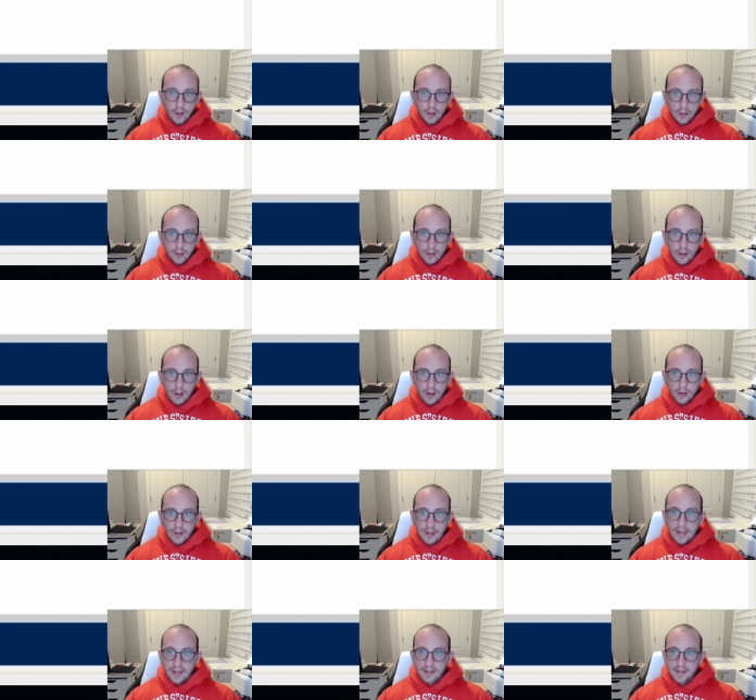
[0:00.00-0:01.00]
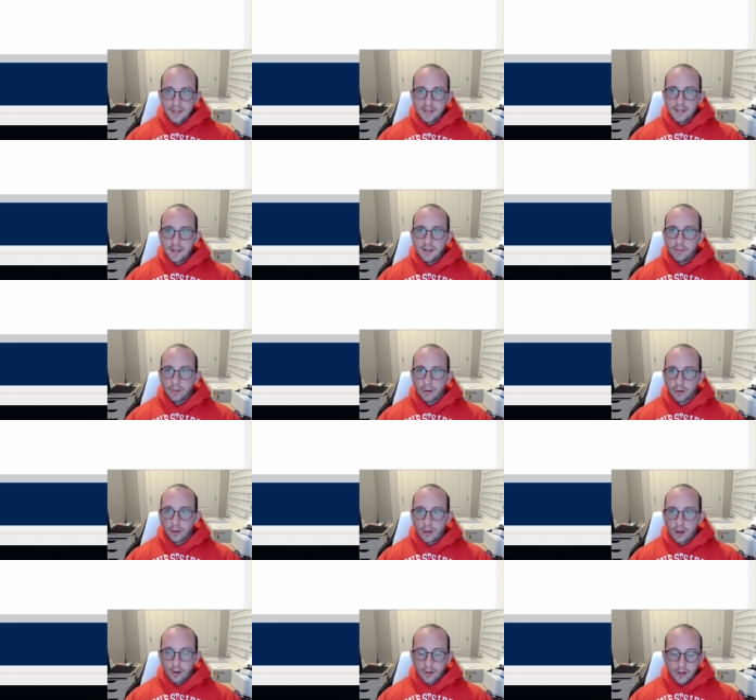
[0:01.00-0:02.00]
logACC for
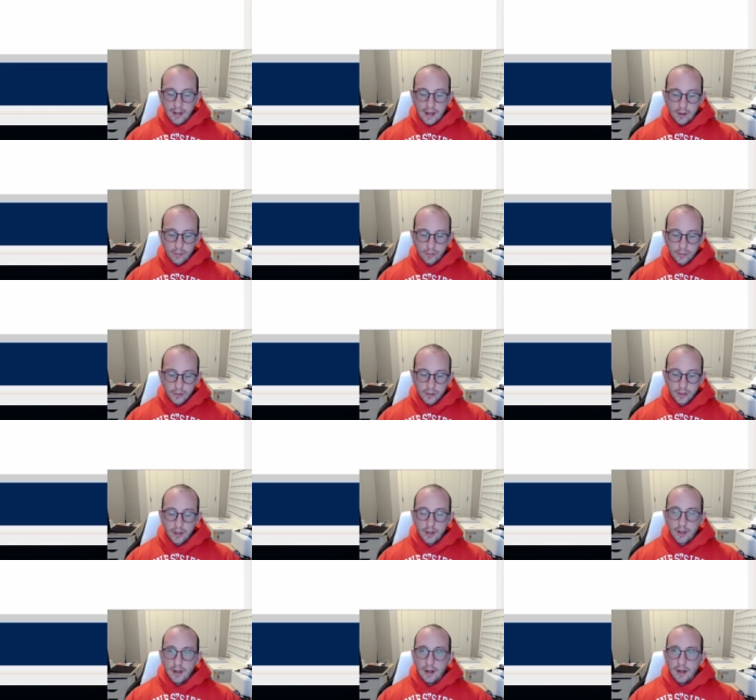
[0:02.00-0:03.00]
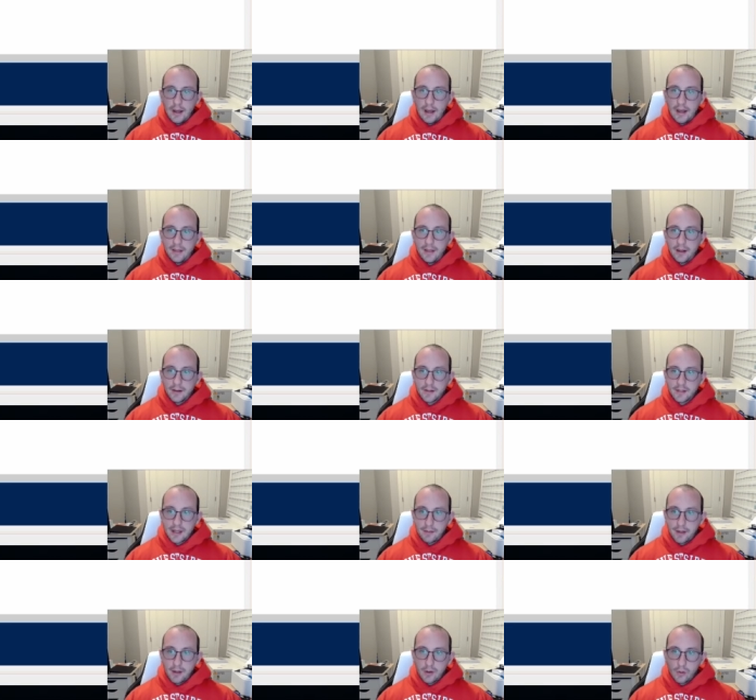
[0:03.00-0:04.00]
log account, and then a
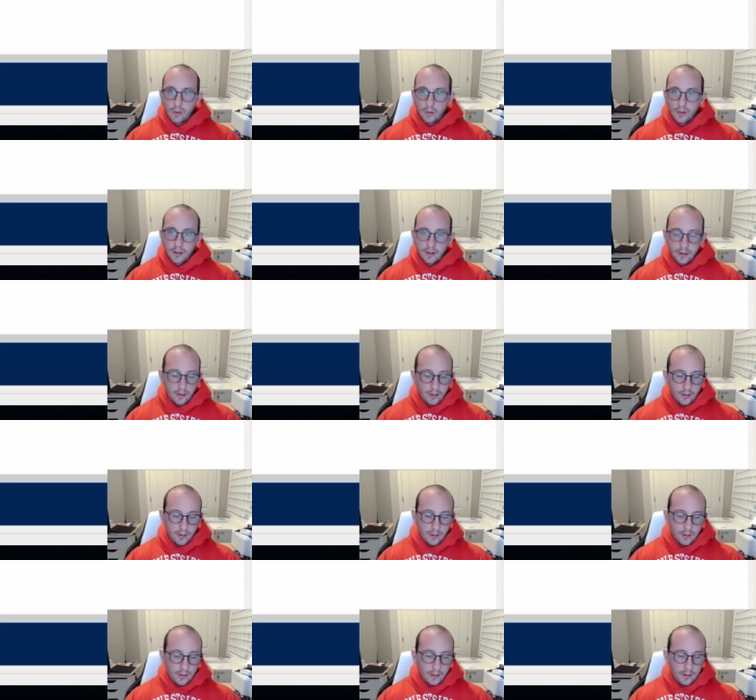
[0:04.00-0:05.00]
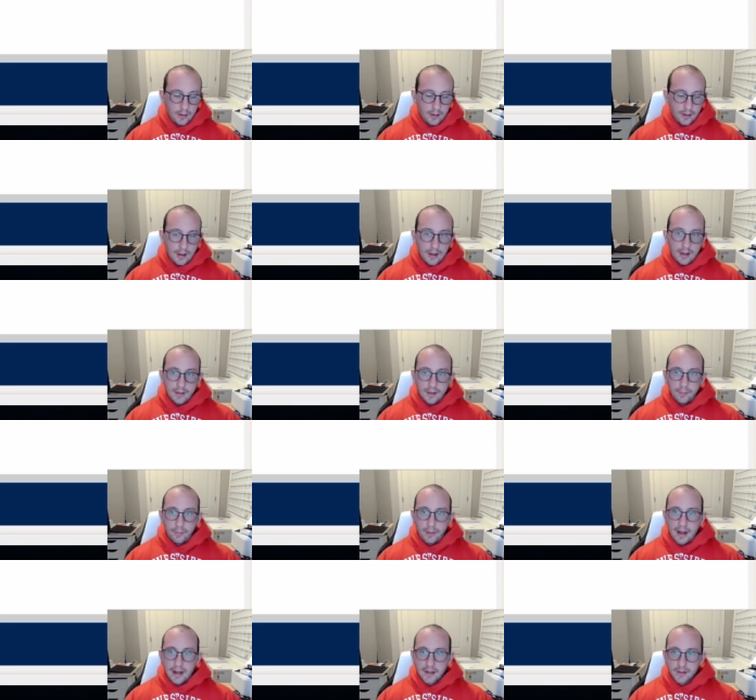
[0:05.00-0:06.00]
semicolon, and then
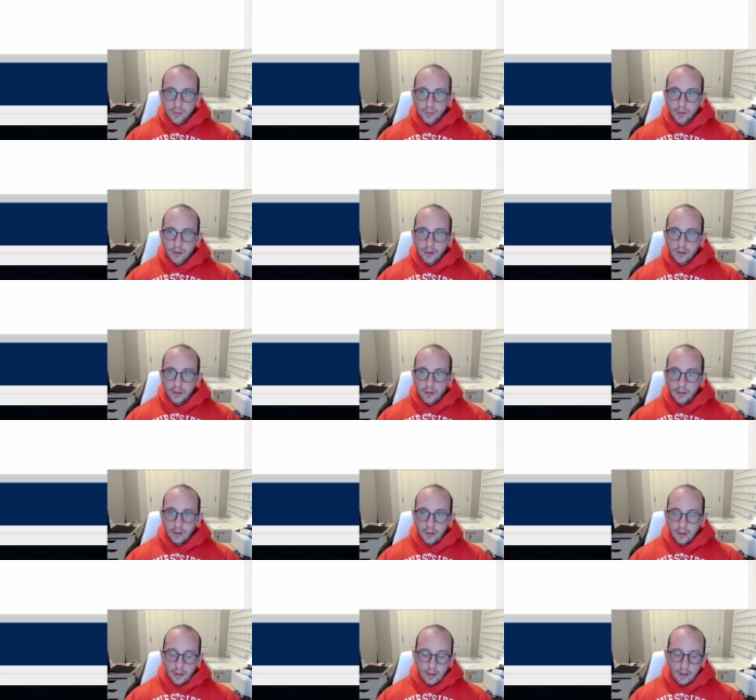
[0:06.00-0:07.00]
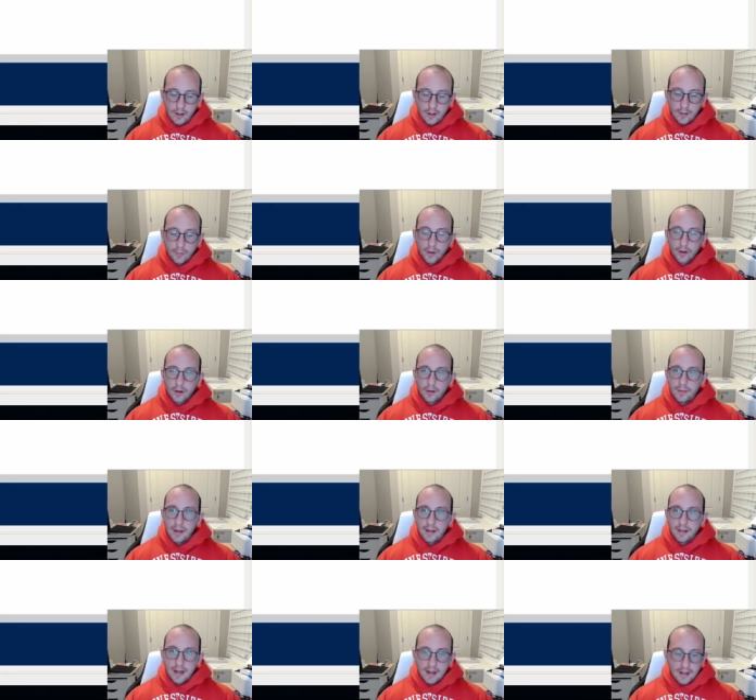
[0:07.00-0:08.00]
password. And we're going to
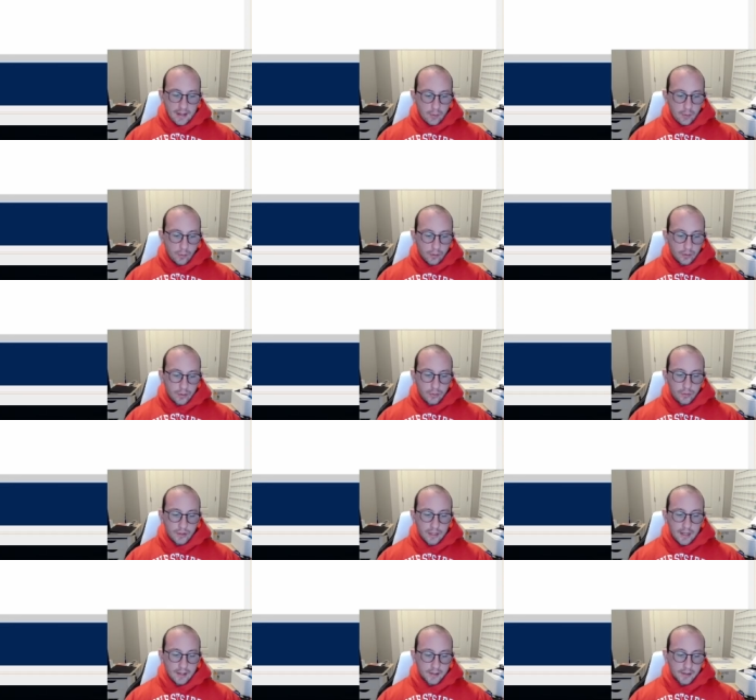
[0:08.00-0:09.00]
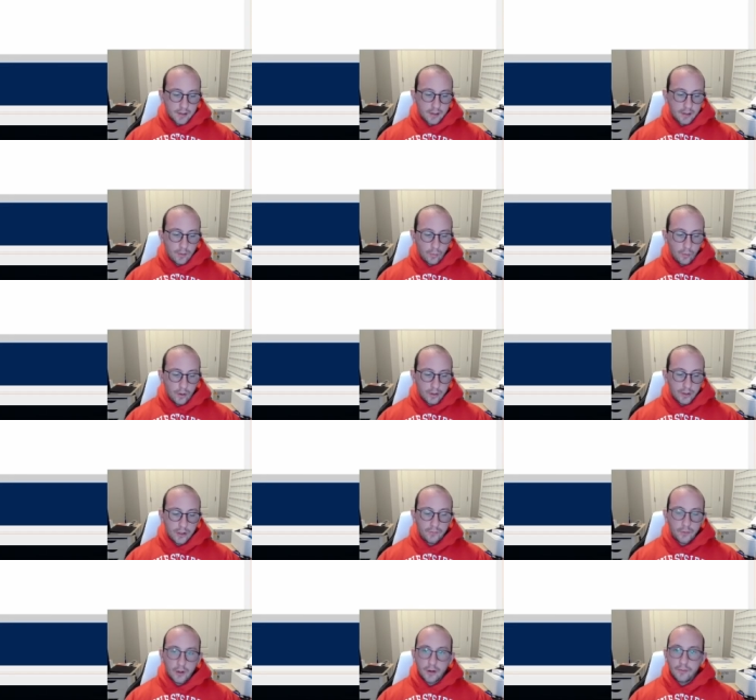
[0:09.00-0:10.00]
make that equal to
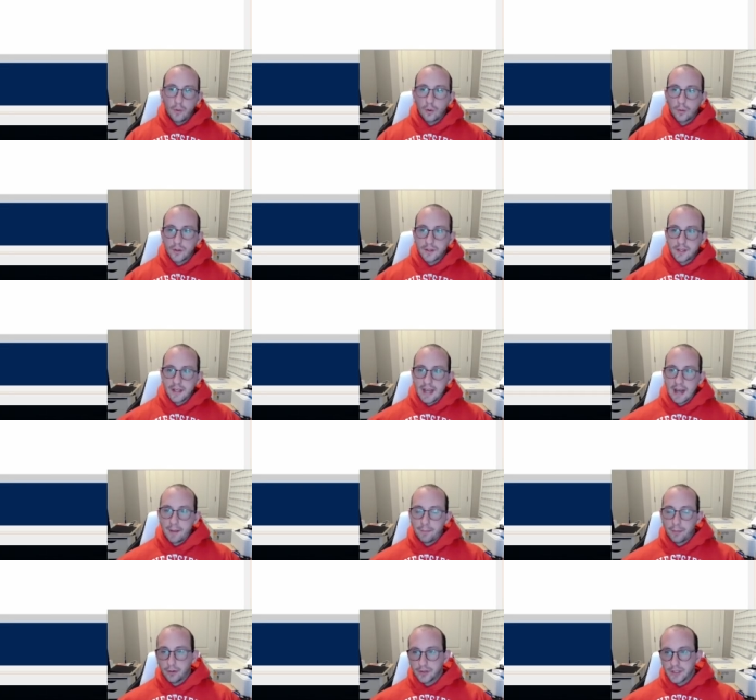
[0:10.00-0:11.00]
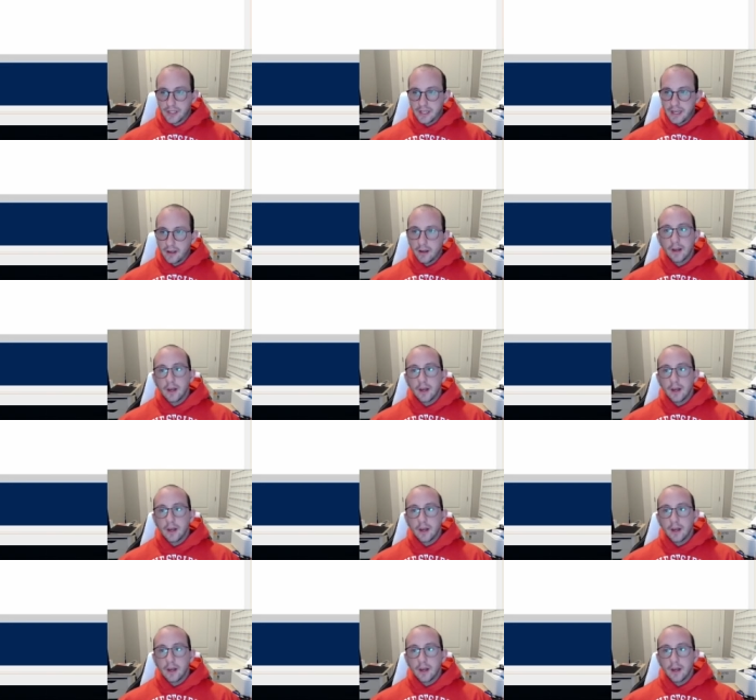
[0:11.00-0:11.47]
test1234 with a capital T.